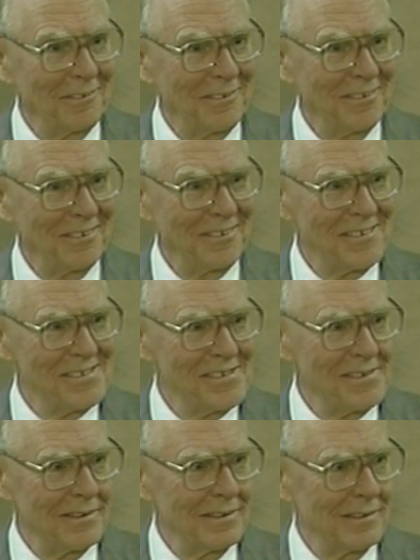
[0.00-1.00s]

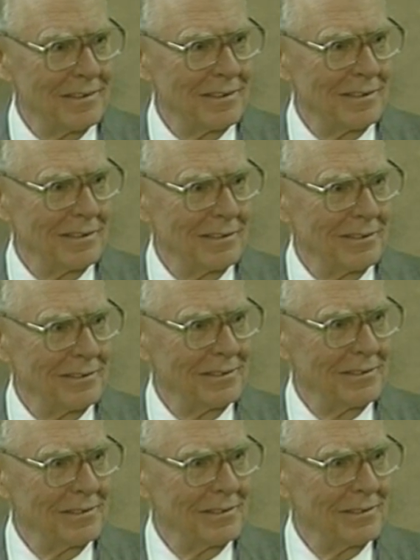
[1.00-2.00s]

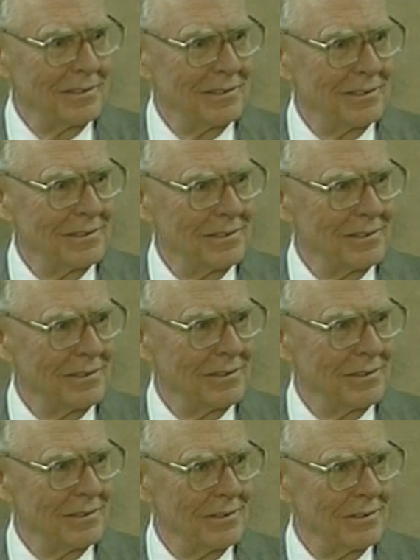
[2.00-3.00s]

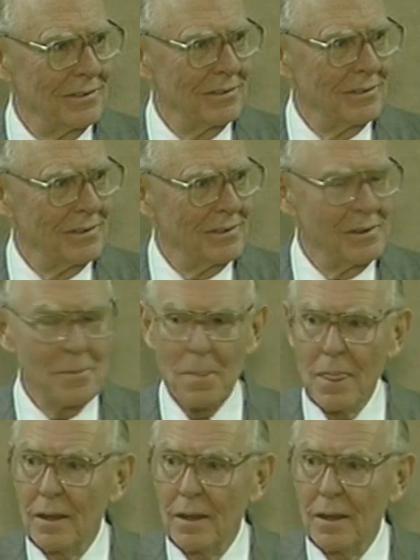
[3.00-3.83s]
No one is speaking in this clip.